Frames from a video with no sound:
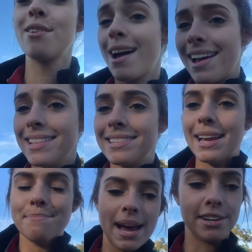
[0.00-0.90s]
are not in the
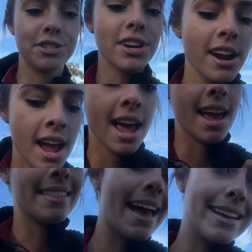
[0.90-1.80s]
same pasture,
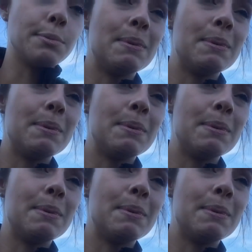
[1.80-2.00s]
and that is